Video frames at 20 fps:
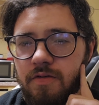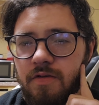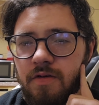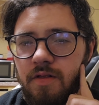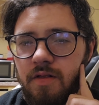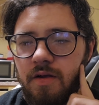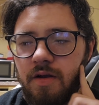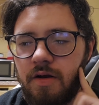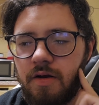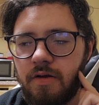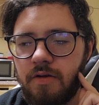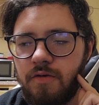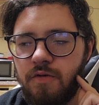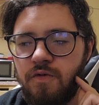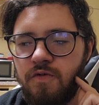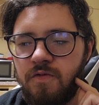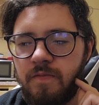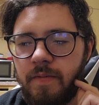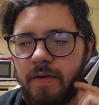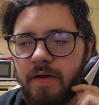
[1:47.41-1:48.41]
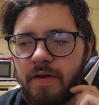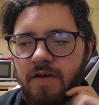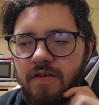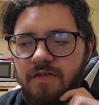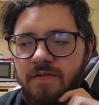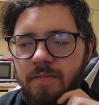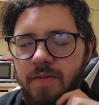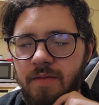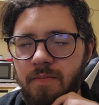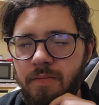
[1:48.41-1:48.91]
to learn Uzbek
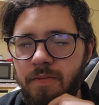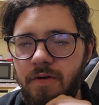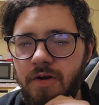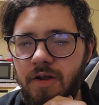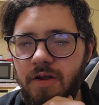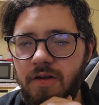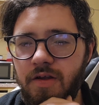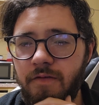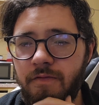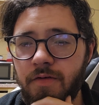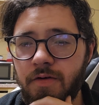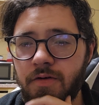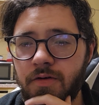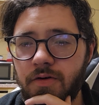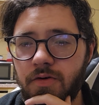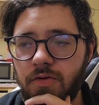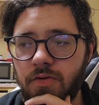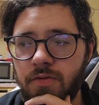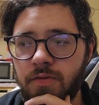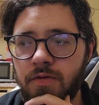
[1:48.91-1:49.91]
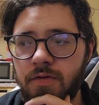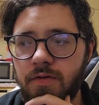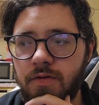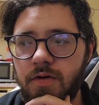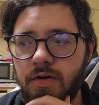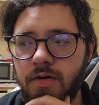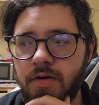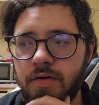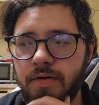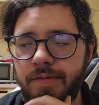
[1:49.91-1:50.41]
has been pretty difficult.
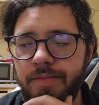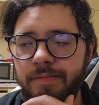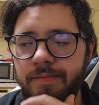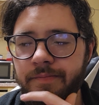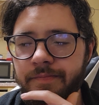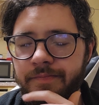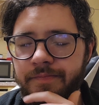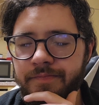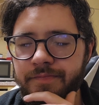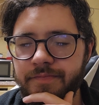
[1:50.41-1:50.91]
I've